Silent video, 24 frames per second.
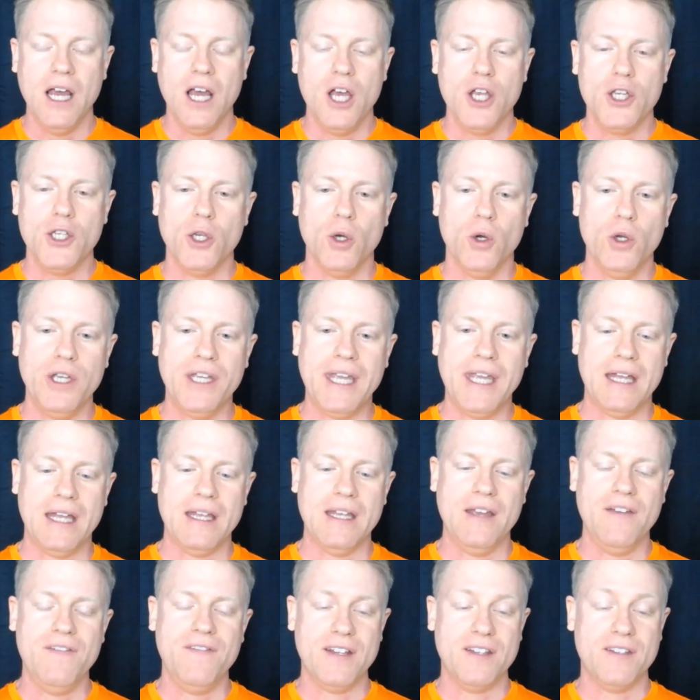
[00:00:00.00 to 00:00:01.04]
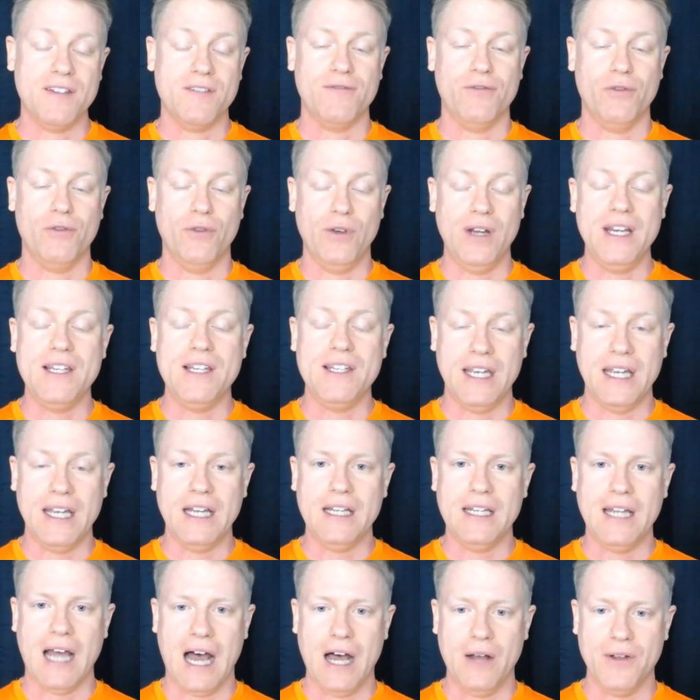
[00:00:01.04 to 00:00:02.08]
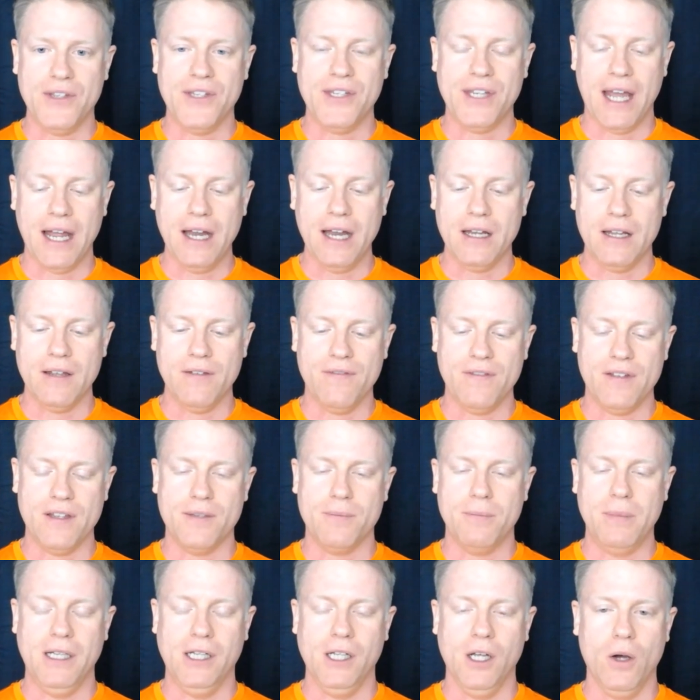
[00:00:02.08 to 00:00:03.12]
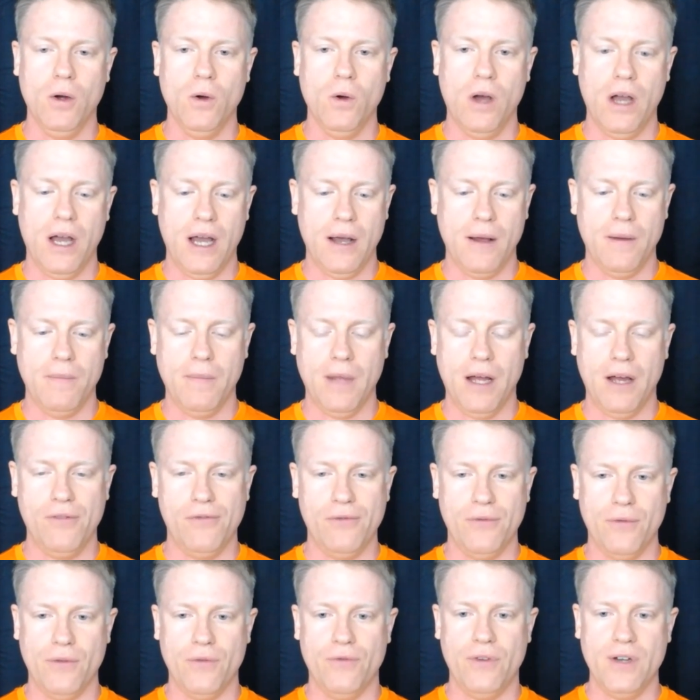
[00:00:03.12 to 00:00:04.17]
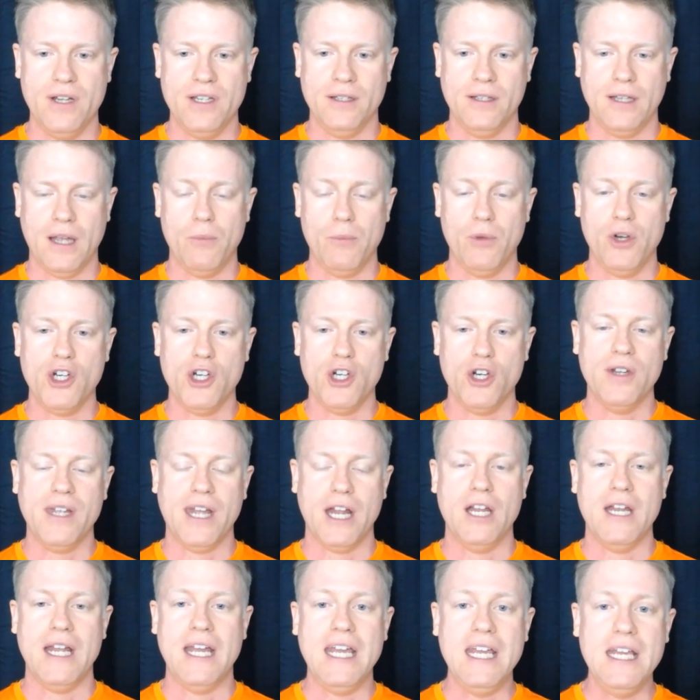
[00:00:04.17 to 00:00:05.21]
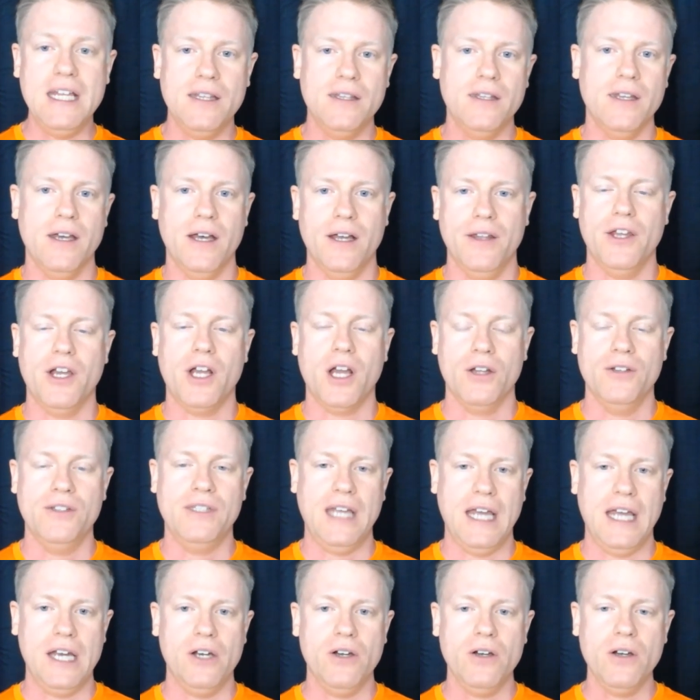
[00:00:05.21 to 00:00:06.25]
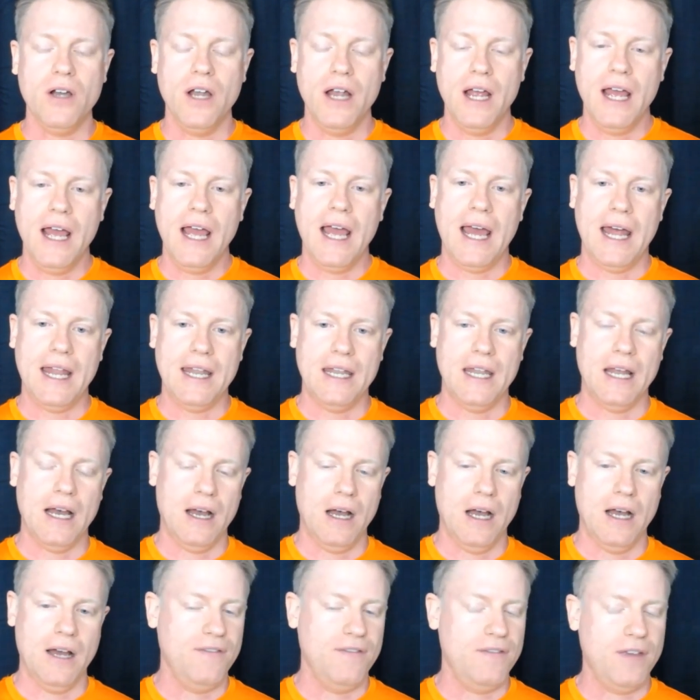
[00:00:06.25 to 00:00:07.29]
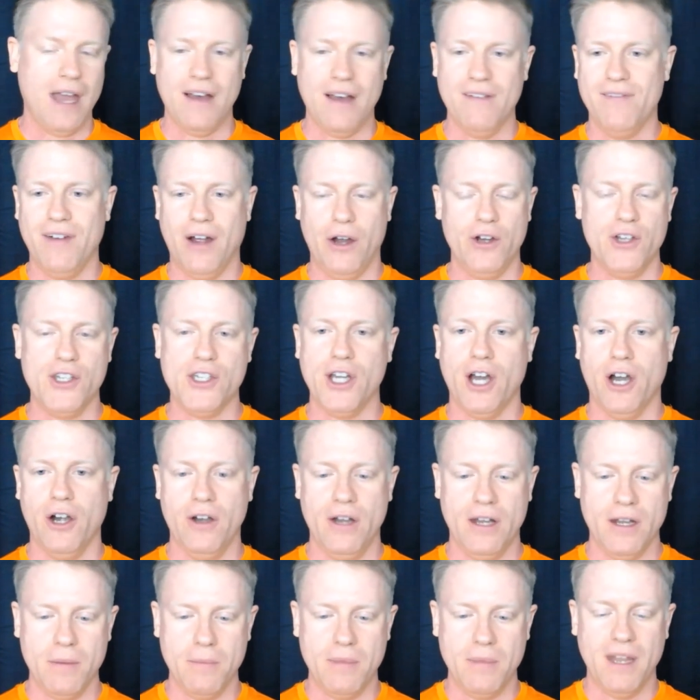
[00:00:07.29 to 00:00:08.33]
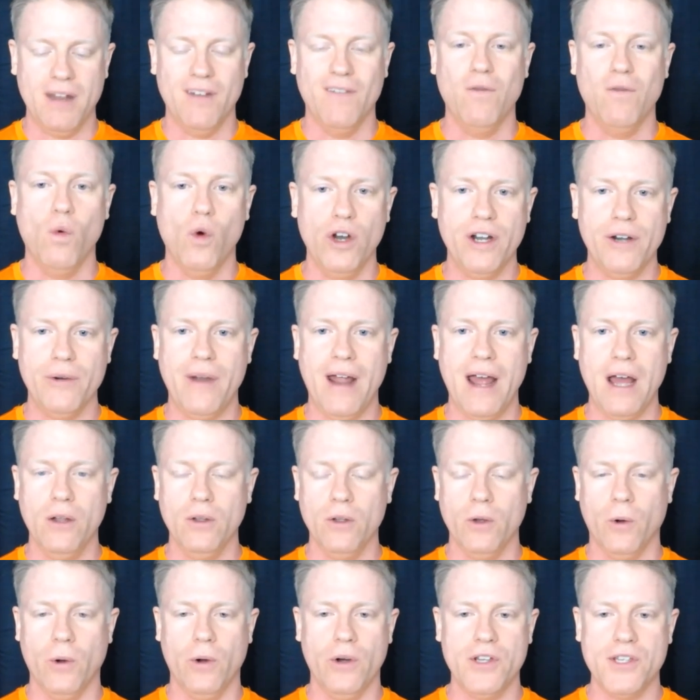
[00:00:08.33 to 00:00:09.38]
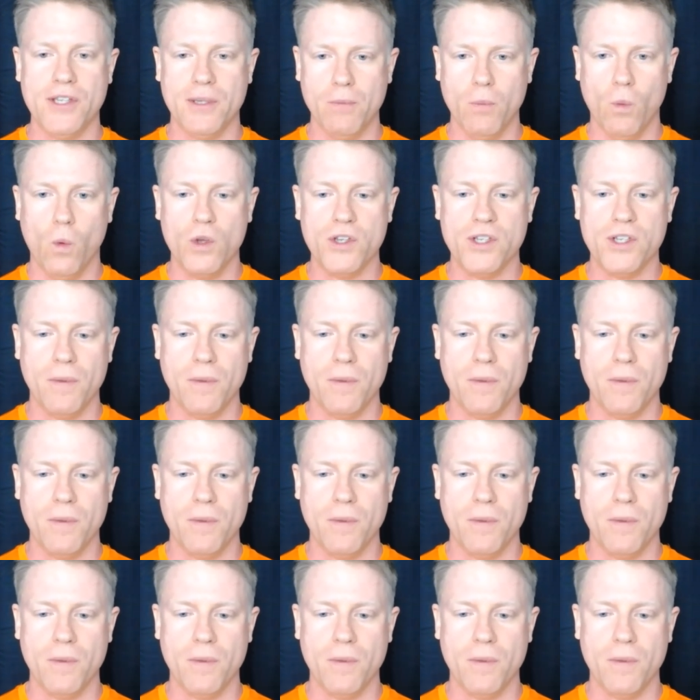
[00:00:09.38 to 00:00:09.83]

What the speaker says: so you can, if it's freezing the outside, if it's below freezing temperature, you can heat the container. Mm-hmm. And if you have fire starter and a bit of wood around or some